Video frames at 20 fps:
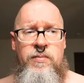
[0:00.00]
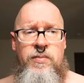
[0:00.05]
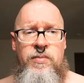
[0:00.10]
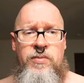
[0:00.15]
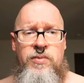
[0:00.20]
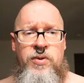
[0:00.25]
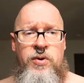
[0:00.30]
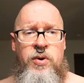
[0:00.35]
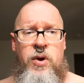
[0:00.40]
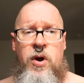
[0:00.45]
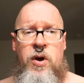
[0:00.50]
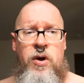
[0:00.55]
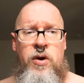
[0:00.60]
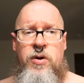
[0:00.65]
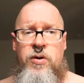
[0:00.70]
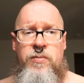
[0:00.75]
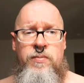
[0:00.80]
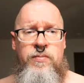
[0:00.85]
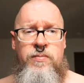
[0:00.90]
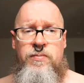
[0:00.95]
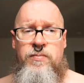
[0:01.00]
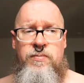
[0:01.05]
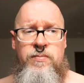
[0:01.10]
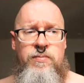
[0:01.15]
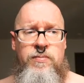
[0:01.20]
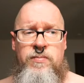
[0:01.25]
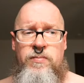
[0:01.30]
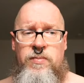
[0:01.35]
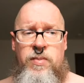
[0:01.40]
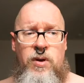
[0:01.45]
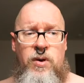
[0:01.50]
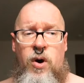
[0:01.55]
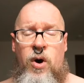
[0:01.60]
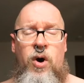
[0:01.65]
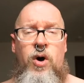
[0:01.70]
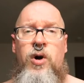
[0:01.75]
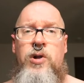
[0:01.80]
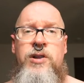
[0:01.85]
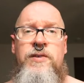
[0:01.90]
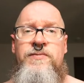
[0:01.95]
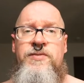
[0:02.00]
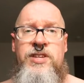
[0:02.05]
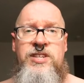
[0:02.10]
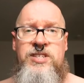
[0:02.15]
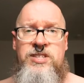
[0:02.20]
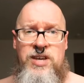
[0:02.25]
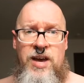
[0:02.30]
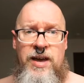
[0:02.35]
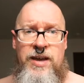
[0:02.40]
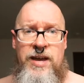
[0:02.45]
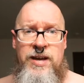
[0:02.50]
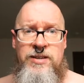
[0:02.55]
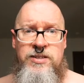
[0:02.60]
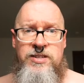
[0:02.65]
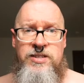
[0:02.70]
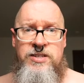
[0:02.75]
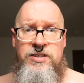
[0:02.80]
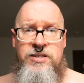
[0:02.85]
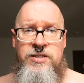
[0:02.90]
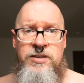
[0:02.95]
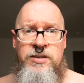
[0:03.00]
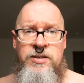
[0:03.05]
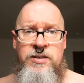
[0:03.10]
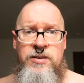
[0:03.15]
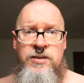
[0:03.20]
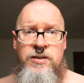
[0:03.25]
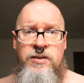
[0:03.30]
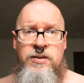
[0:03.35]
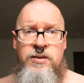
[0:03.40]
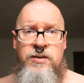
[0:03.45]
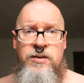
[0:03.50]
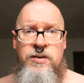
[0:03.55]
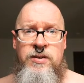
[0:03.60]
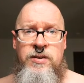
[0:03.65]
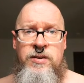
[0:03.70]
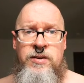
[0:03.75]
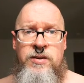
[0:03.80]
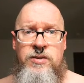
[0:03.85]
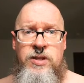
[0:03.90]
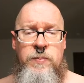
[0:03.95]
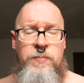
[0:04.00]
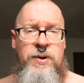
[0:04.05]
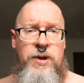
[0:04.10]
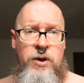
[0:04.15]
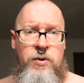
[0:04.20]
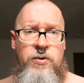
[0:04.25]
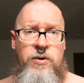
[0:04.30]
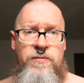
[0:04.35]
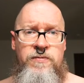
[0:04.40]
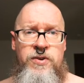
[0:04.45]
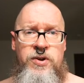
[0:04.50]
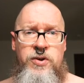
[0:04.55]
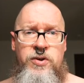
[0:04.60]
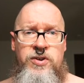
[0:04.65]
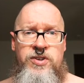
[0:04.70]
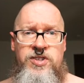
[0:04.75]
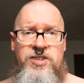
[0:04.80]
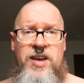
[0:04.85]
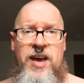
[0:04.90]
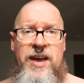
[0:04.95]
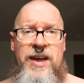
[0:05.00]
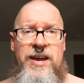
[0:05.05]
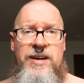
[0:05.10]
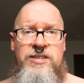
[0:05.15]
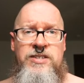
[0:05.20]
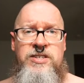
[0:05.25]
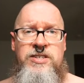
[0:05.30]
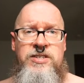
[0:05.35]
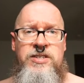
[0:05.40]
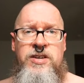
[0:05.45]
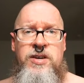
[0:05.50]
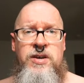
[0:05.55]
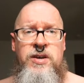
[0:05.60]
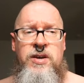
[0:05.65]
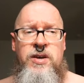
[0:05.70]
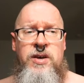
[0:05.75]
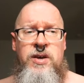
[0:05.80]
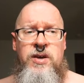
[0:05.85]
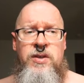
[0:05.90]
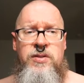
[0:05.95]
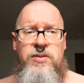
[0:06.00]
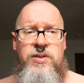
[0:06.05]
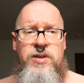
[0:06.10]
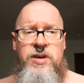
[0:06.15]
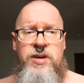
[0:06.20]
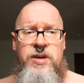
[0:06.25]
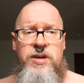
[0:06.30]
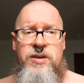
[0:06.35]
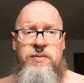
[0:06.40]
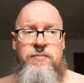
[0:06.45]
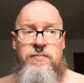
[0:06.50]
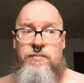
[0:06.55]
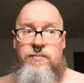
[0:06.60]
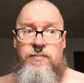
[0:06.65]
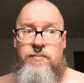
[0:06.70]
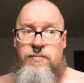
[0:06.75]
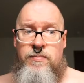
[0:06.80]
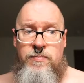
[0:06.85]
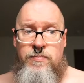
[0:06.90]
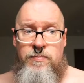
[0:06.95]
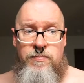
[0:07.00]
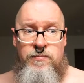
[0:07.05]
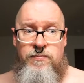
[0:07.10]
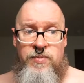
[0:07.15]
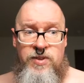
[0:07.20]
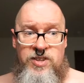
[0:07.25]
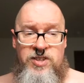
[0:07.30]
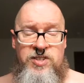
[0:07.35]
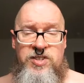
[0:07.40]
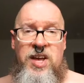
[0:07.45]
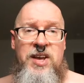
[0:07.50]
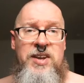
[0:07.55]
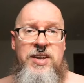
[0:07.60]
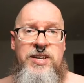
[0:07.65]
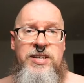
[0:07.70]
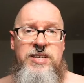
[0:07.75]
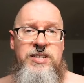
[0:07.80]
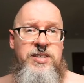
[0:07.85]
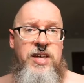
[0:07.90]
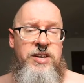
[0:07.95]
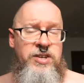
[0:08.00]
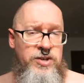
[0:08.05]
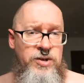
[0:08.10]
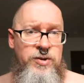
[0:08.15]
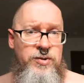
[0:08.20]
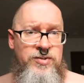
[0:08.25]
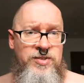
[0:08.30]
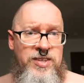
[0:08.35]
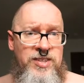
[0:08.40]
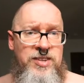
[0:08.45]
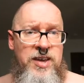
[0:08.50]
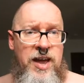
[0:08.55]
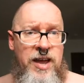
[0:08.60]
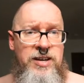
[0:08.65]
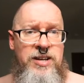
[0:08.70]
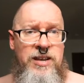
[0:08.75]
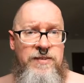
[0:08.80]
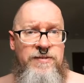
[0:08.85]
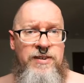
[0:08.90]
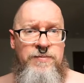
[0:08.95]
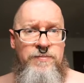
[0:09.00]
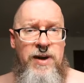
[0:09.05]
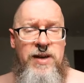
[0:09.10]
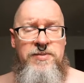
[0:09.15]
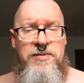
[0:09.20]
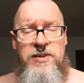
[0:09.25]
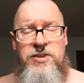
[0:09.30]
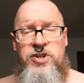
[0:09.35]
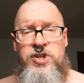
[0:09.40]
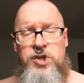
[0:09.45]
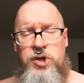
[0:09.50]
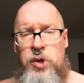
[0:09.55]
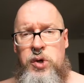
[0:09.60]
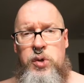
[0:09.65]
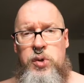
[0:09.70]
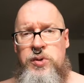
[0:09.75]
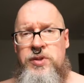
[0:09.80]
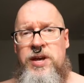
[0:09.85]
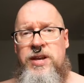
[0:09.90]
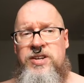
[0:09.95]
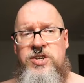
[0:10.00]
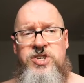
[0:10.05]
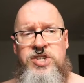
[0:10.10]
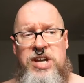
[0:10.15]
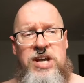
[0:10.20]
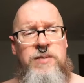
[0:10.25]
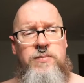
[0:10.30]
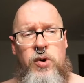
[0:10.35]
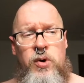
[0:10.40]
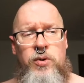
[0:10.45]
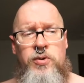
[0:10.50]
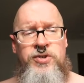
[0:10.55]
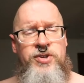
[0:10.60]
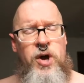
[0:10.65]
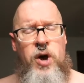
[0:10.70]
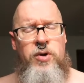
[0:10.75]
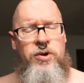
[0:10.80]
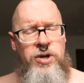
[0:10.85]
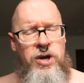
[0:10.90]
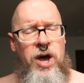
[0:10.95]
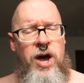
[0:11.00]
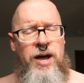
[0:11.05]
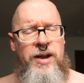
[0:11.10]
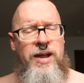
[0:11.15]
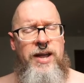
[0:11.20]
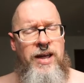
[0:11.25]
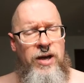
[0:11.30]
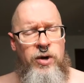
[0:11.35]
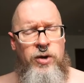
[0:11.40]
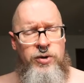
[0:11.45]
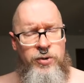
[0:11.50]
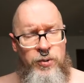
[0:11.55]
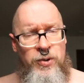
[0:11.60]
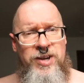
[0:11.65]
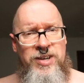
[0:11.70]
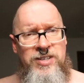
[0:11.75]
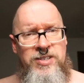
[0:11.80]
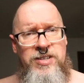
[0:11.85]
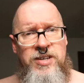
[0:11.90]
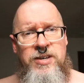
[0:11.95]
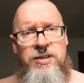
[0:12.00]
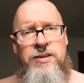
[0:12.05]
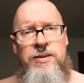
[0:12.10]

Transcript: there are all of the science, the peer-reviewed science, the the studies that use the scientific method show that GMOs are not a health risk